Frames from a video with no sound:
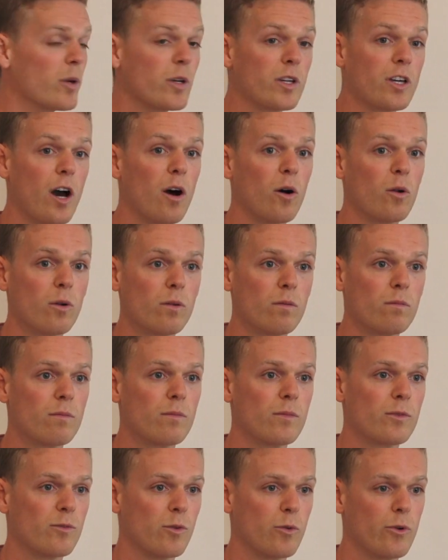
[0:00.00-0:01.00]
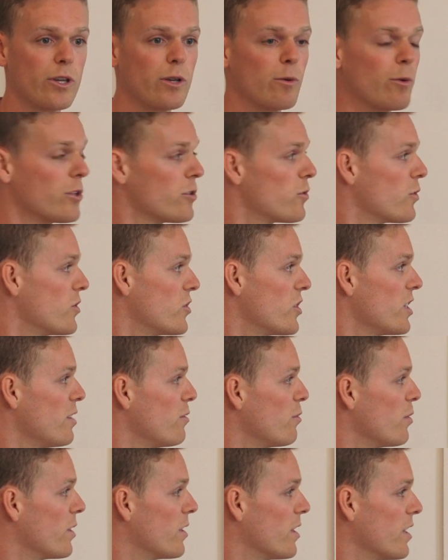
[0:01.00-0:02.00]
goal for what you want to
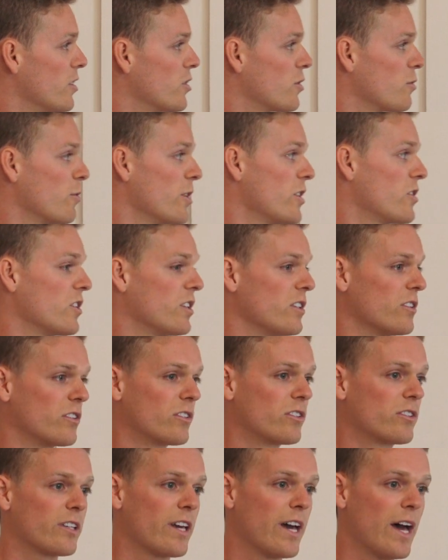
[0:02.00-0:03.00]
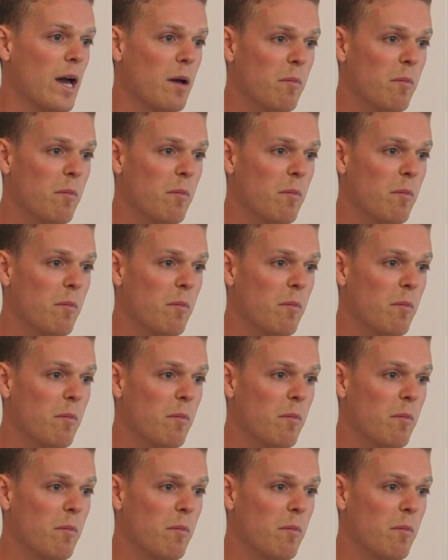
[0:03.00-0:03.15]
achieve with this, which is